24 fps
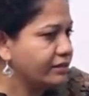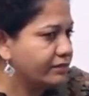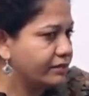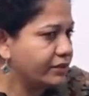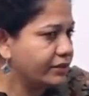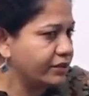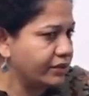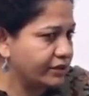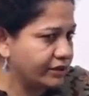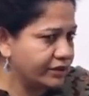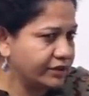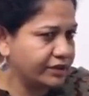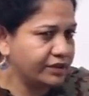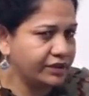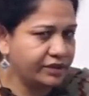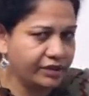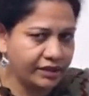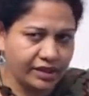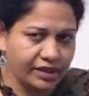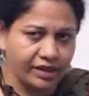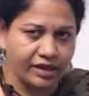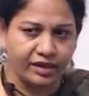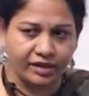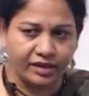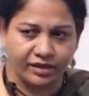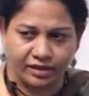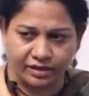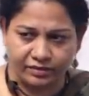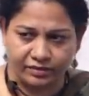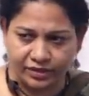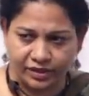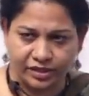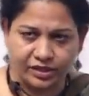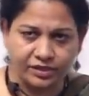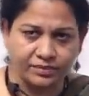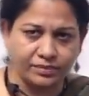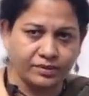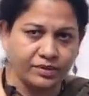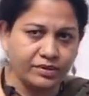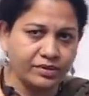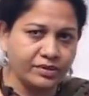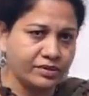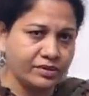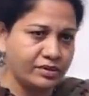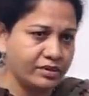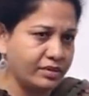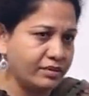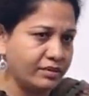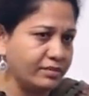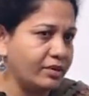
because they are now exposed to the